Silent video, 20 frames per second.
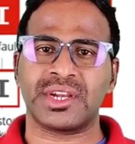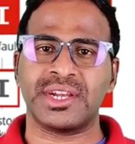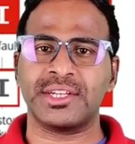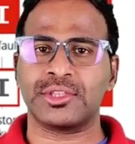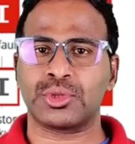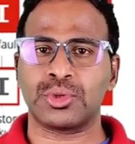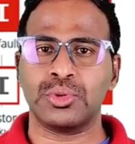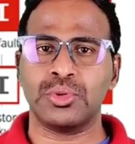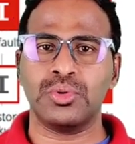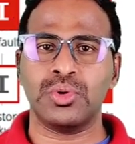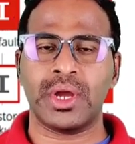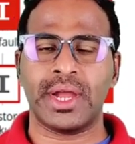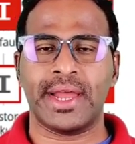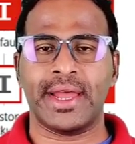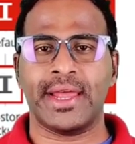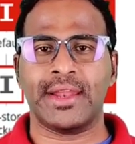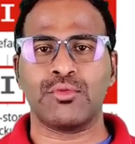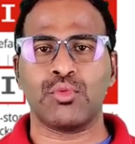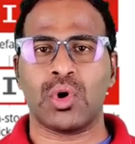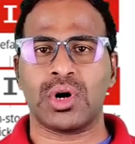through and
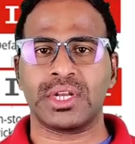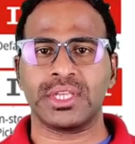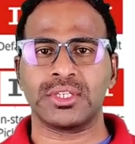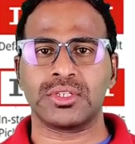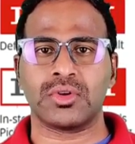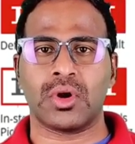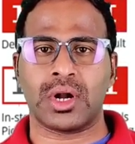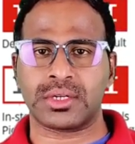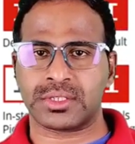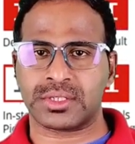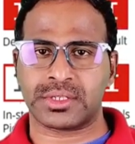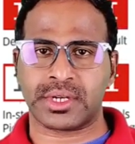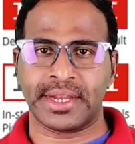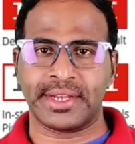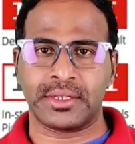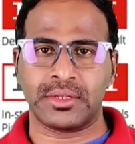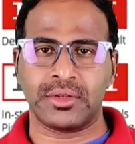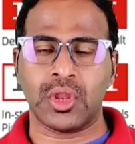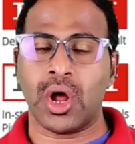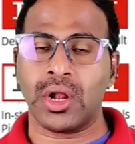what is not straight,
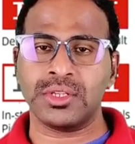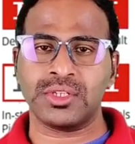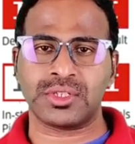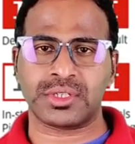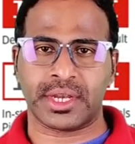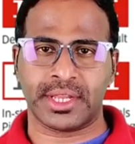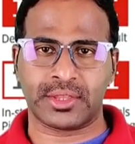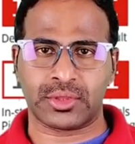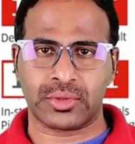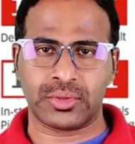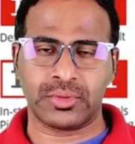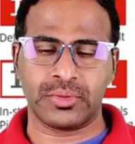non-straight through.